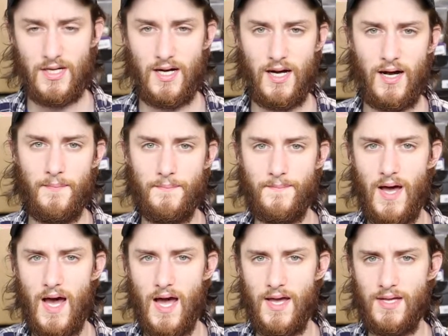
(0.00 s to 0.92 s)

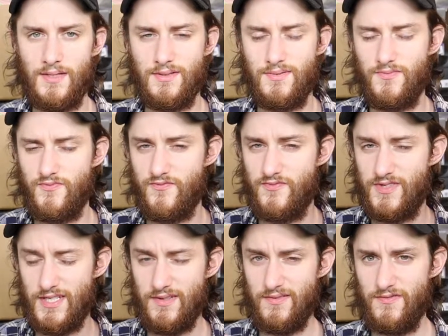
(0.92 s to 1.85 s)
I
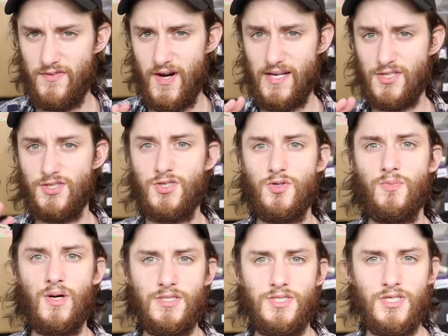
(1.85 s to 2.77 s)
didn't find too
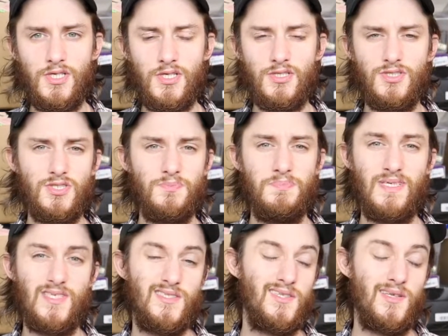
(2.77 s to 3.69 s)
much here just
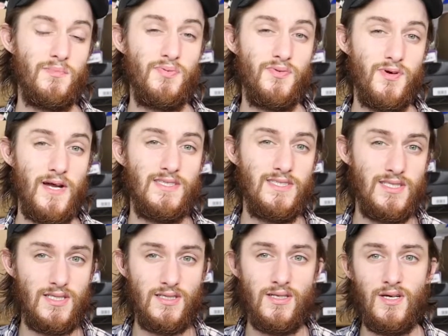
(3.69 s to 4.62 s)
because of the
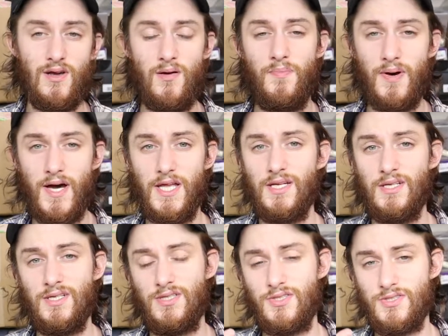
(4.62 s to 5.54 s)
pricing, but
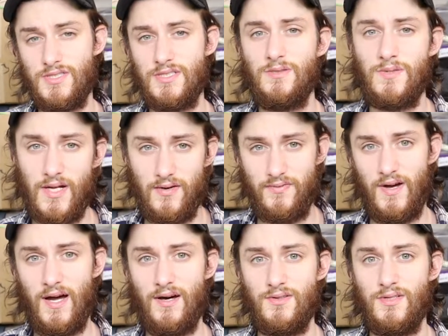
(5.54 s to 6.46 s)
you'll see what I
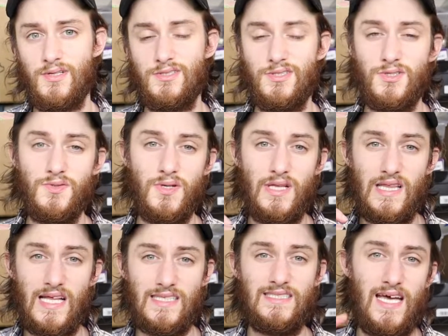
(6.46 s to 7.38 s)
found. So
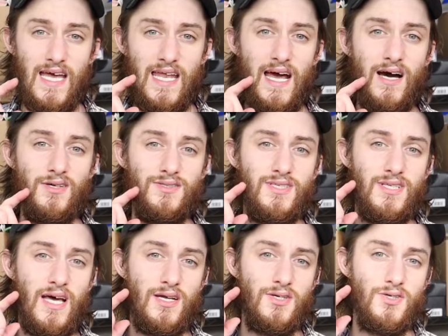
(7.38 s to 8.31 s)
let's head out to
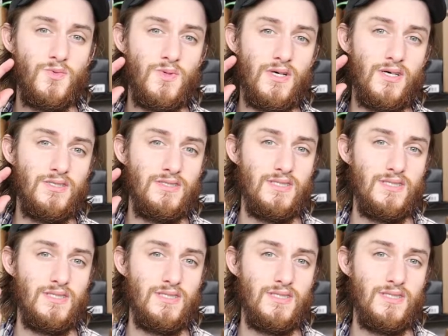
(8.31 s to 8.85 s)
that Goodwill